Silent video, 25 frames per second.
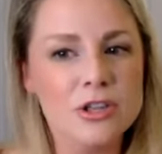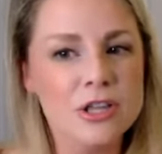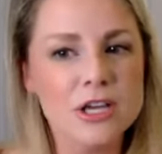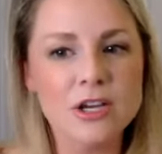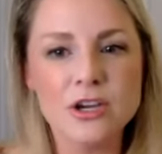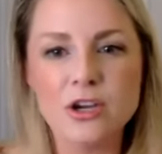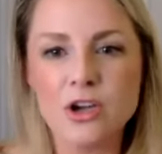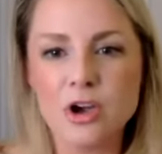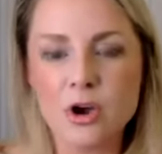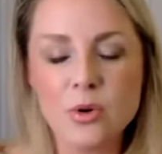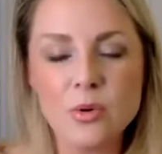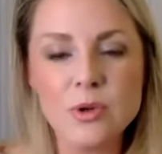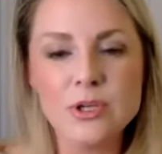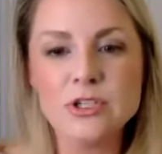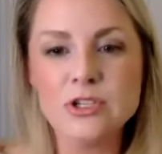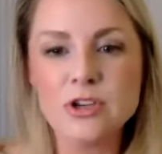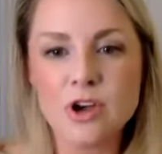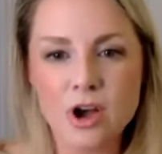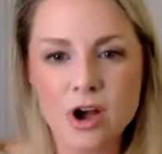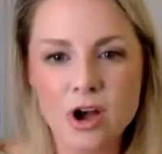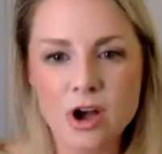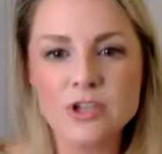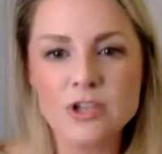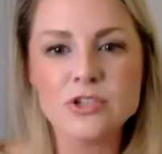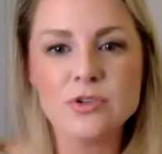go and
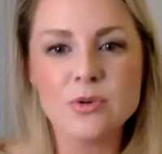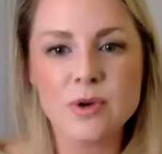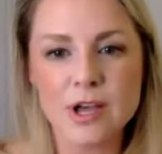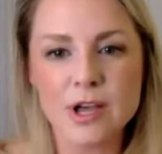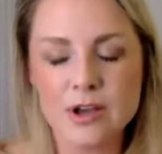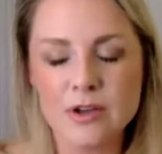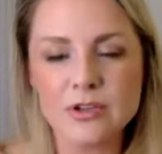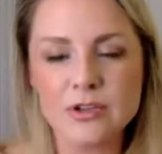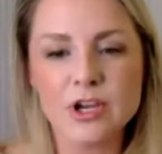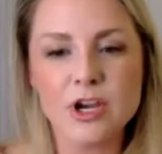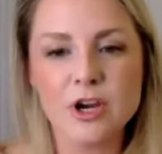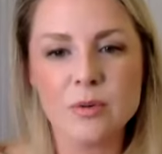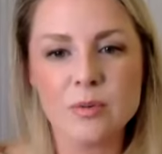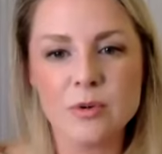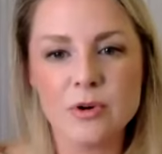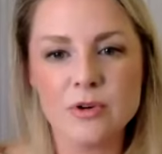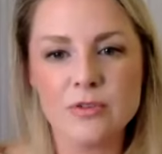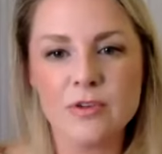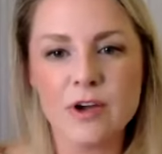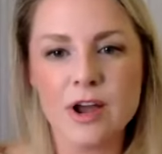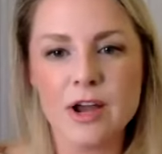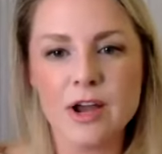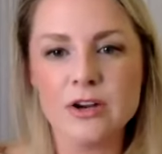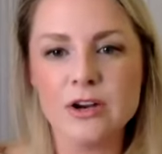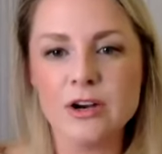talk to a healthcare
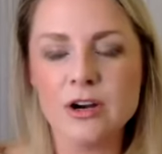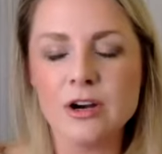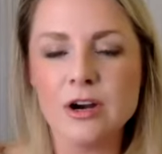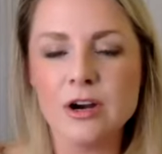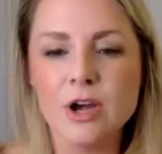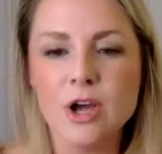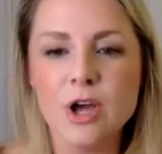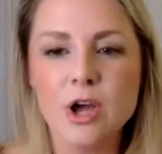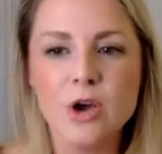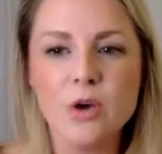provider.